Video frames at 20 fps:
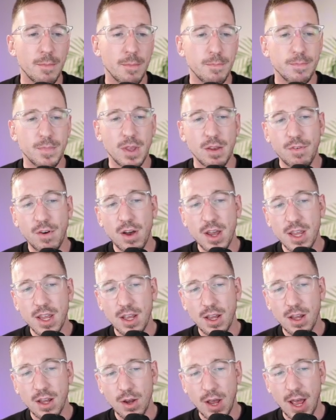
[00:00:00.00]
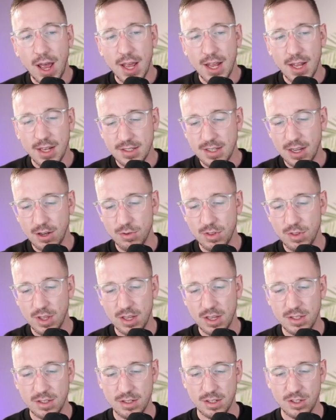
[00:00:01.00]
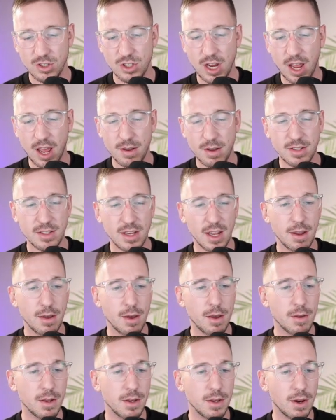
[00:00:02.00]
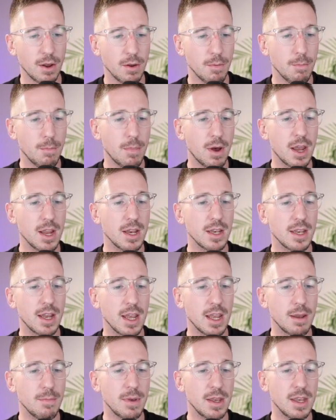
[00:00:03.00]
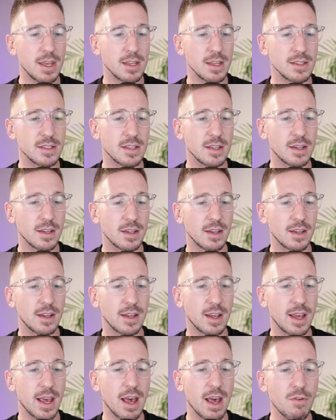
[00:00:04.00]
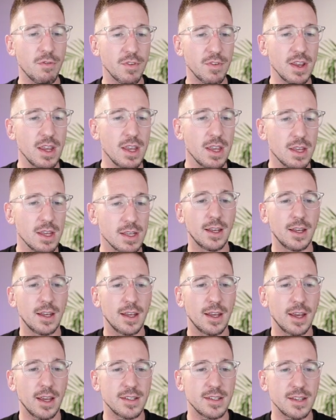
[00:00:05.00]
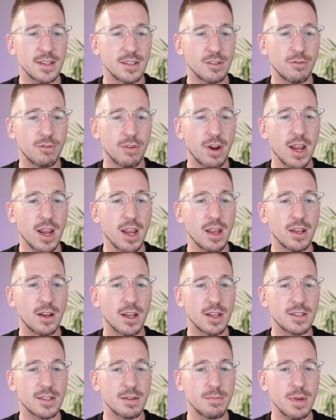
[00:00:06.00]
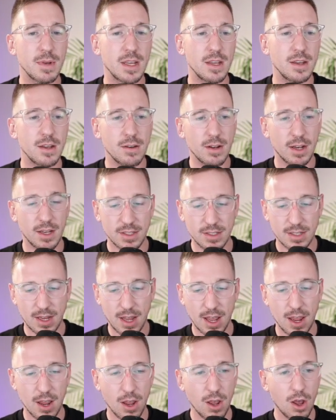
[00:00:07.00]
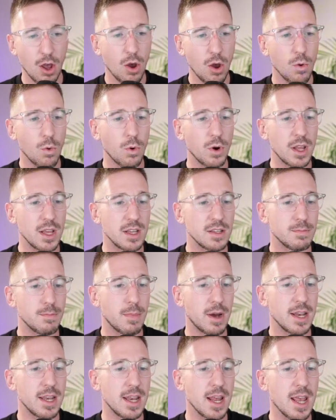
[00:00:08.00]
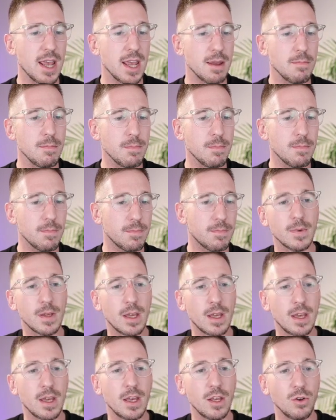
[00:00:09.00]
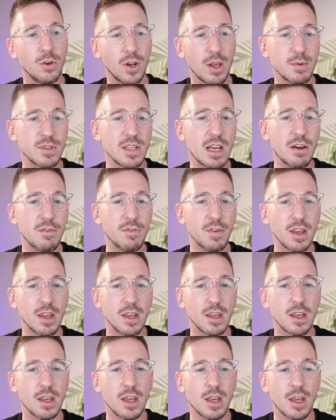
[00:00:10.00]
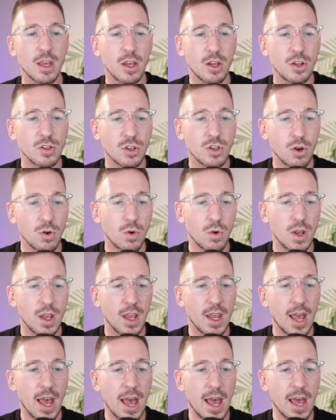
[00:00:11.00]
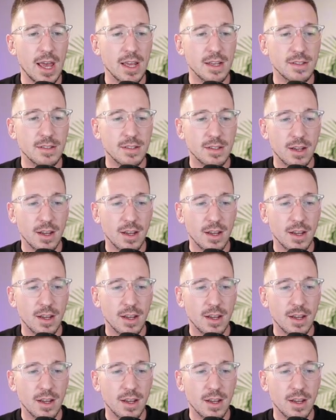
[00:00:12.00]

if I tell this chat, say, my name is Alfie, it says, great, nice to meet you. And I say, what is my name? Your name is Alfie. So it has